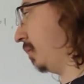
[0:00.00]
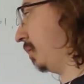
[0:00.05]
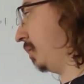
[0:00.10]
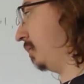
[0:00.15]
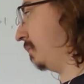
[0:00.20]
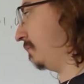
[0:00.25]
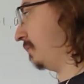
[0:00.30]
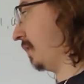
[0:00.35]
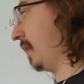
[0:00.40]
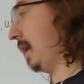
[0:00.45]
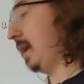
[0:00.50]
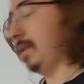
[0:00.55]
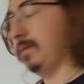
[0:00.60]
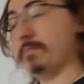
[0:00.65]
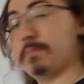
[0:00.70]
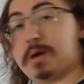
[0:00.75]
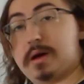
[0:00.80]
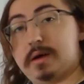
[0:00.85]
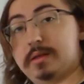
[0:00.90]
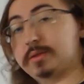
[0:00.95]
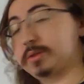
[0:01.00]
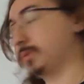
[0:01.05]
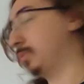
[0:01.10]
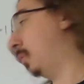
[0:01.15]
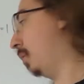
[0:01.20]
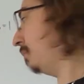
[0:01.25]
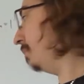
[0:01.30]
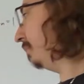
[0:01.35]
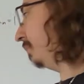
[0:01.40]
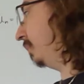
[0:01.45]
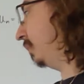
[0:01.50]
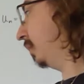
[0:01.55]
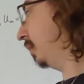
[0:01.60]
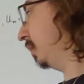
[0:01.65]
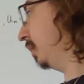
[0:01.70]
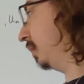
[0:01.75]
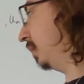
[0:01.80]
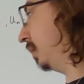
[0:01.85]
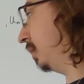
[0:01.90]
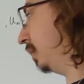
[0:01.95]
of n minus 1
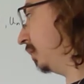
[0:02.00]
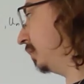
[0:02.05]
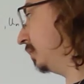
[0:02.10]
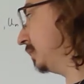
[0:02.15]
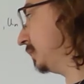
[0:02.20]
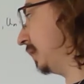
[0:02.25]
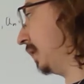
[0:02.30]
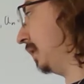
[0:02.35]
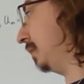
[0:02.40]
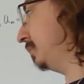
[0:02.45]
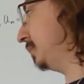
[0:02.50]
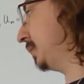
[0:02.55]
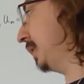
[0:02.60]
times